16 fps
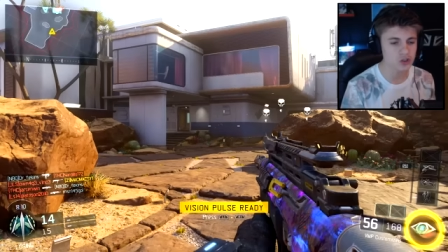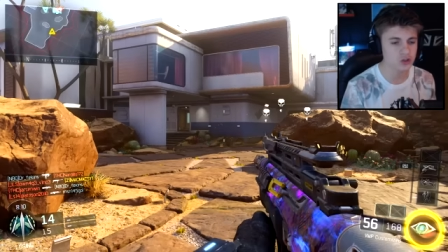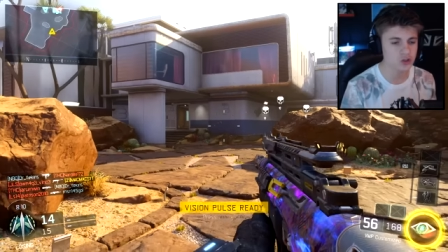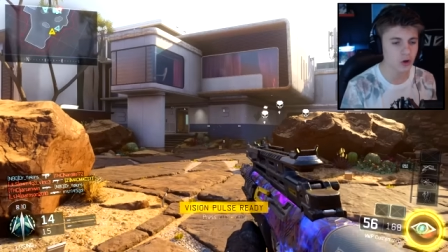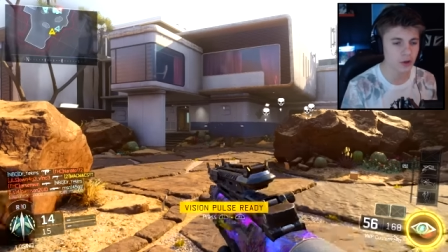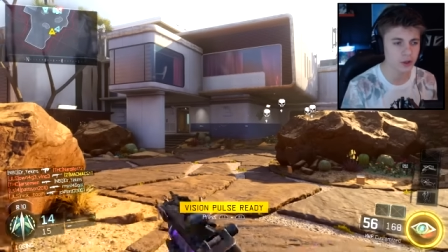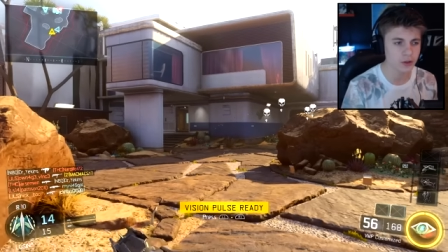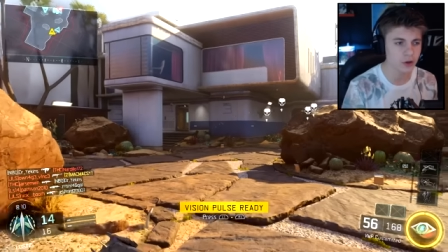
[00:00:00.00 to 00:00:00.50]
you
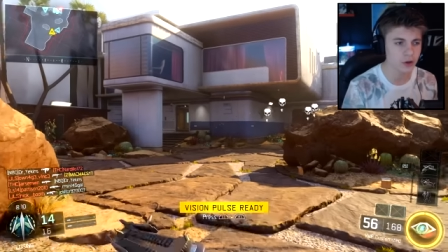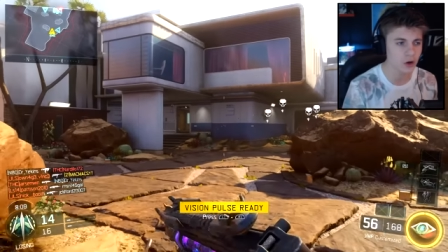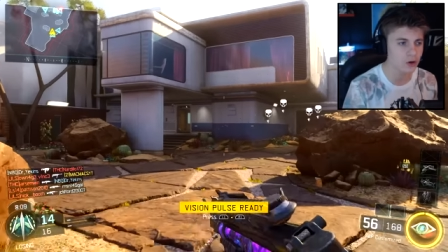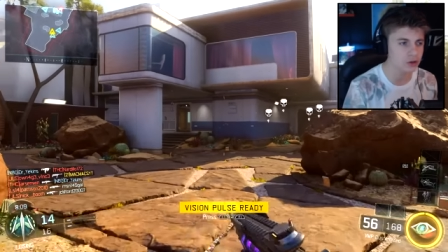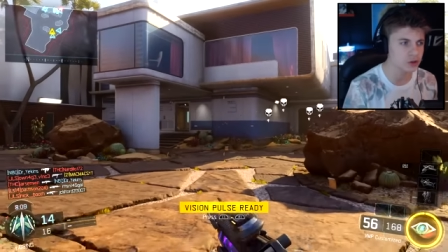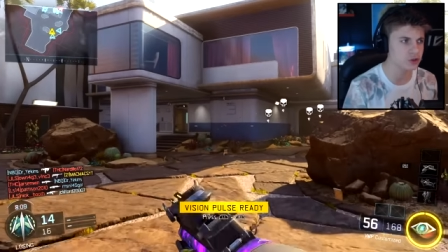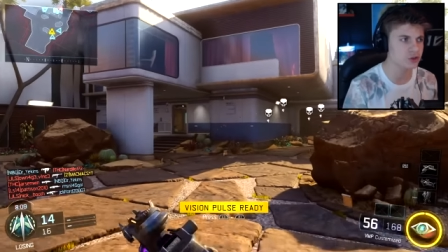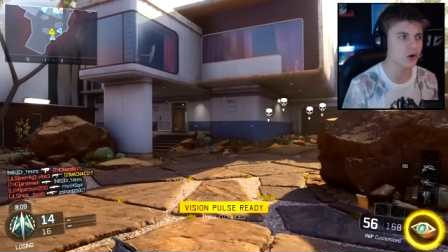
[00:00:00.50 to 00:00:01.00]
die, you
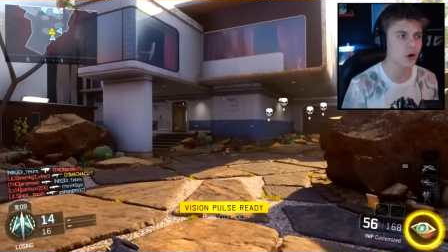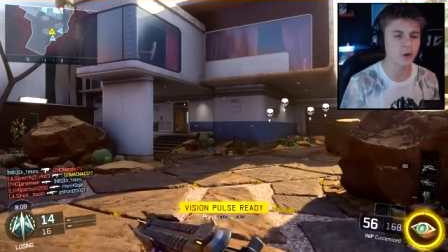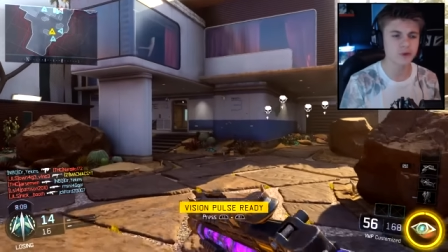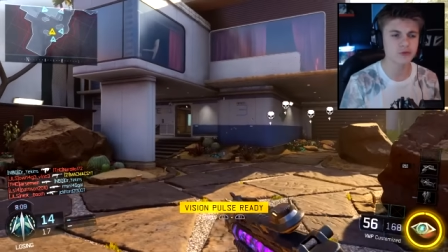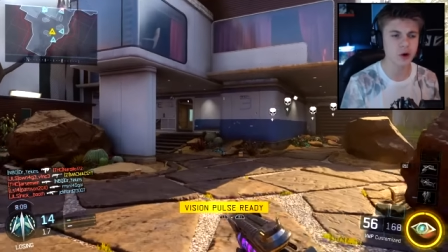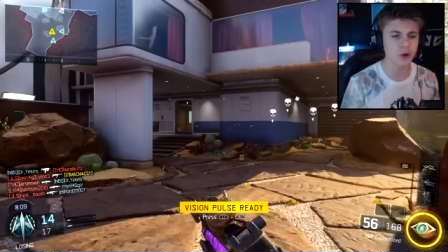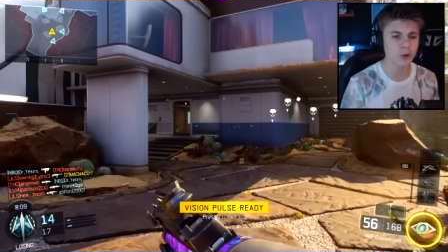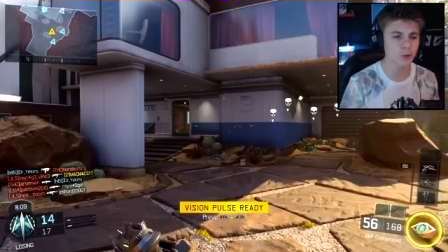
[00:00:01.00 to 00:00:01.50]
can't... You can only
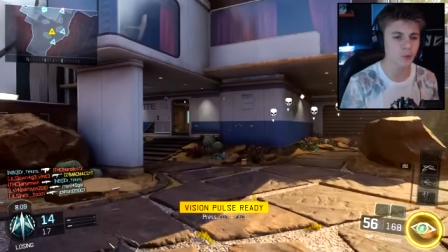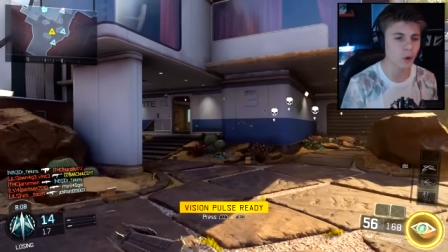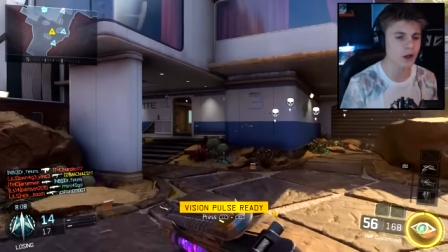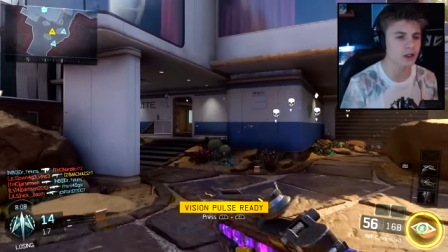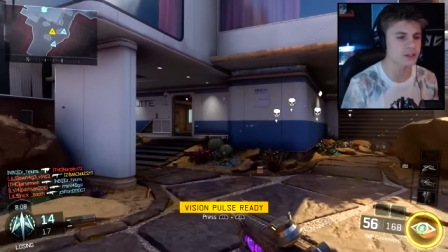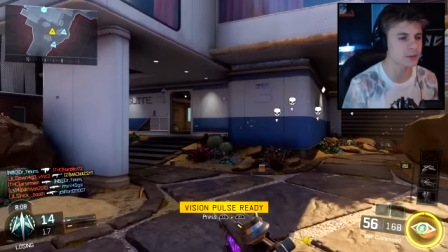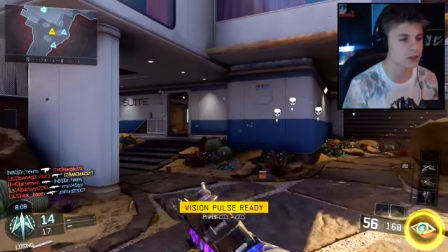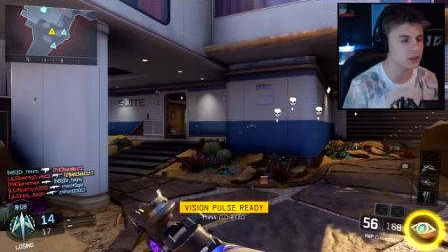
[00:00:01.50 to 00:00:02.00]
roll it
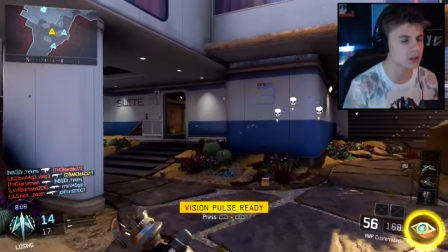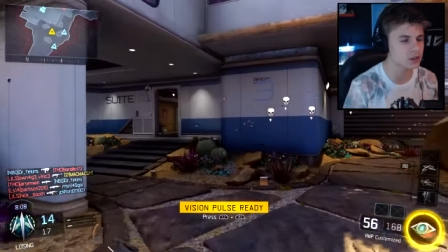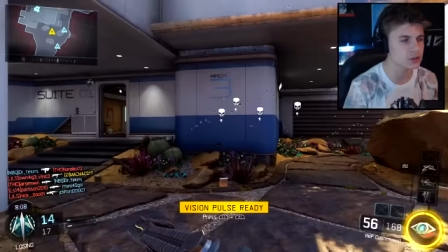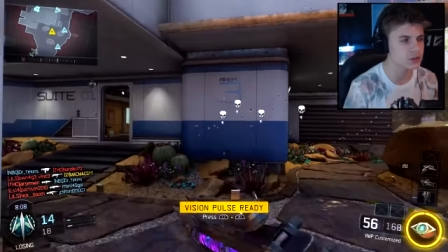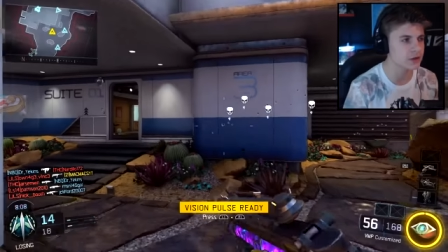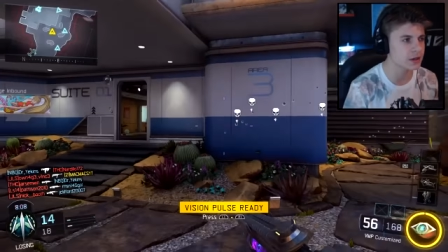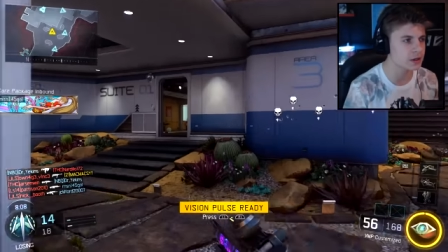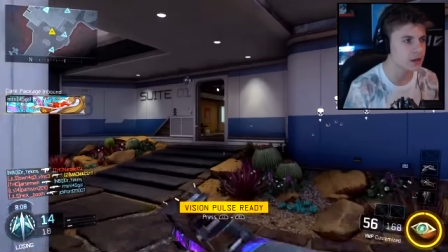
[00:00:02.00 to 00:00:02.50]
once by the
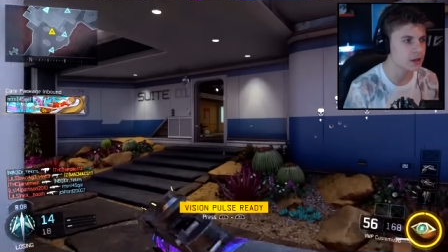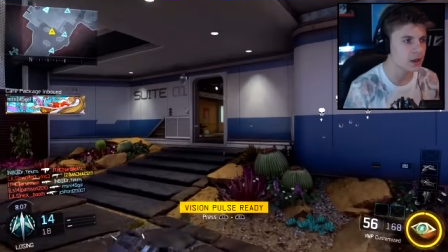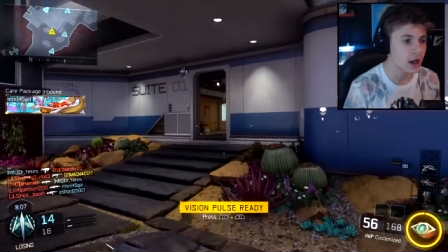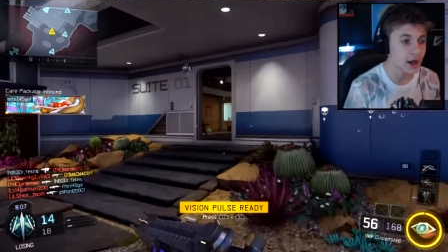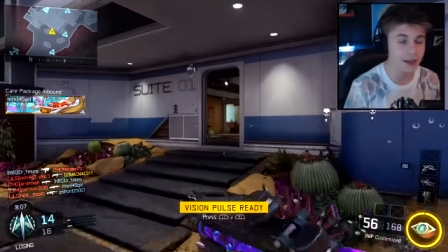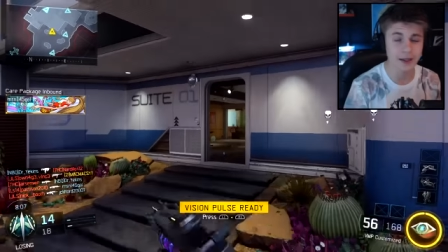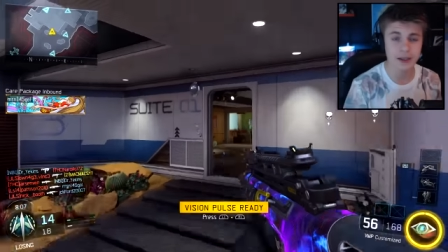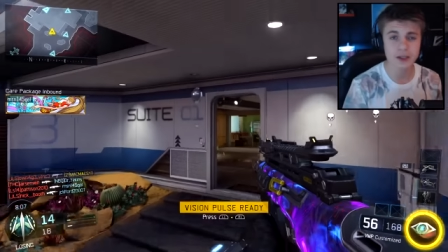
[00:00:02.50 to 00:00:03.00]
looks of it.
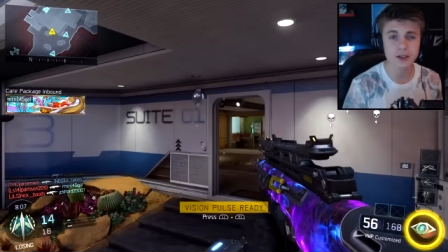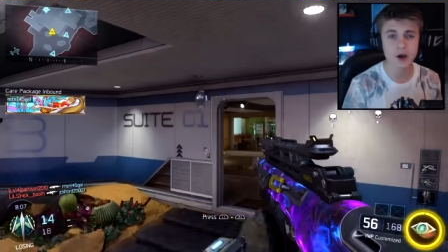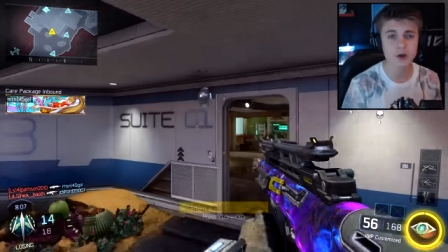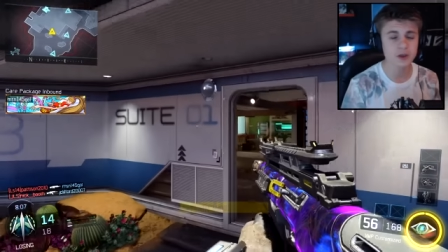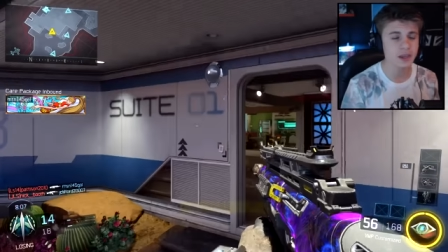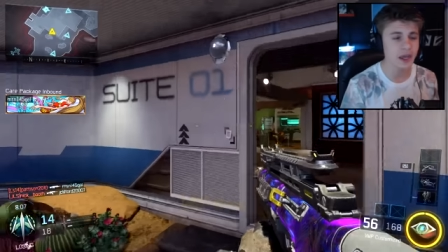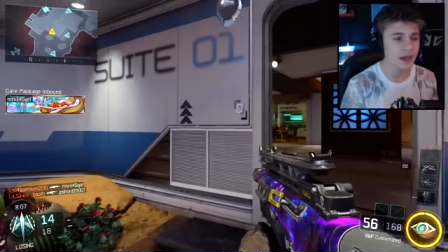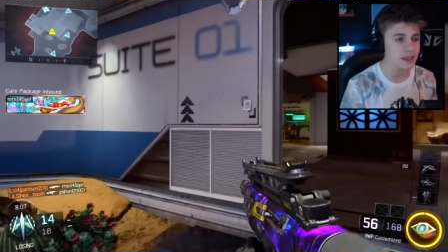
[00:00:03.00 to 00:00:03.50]
And there you
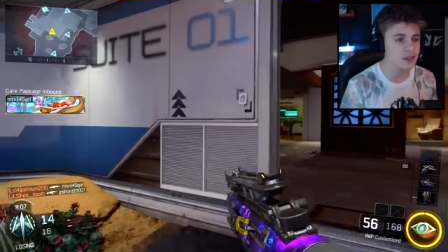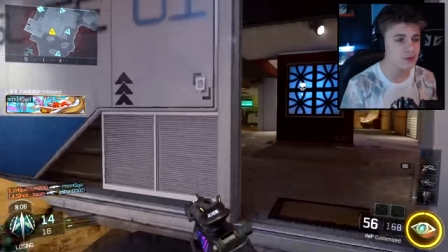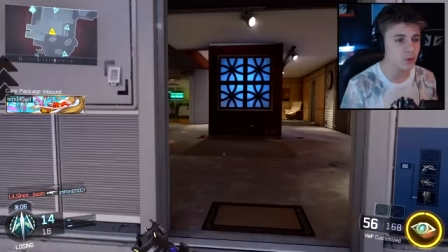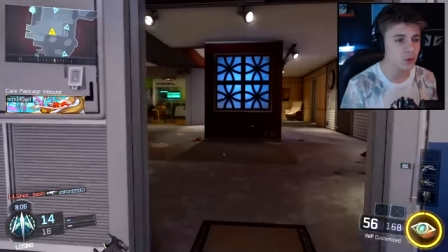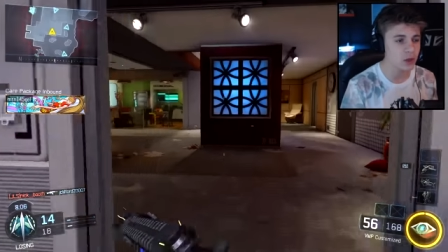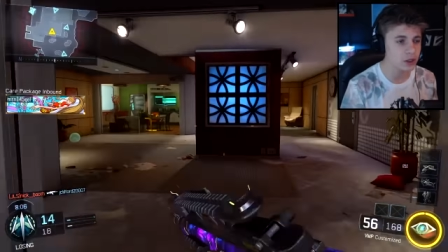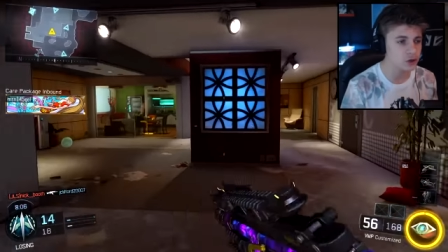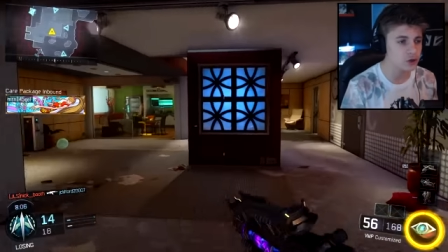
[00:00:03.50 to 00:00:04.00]
go. That is
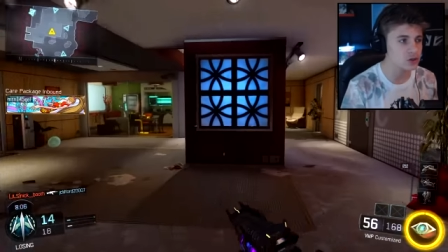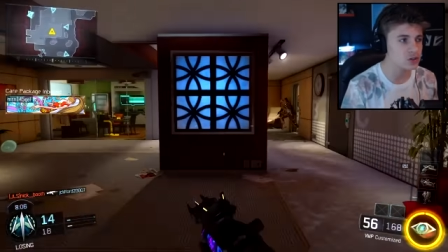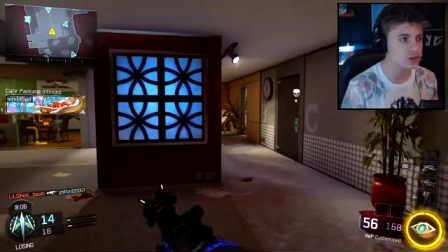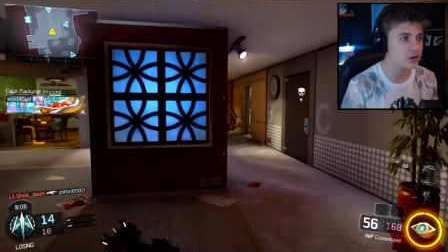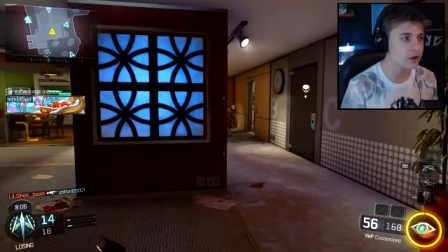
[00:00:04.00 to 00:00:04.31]
what it looks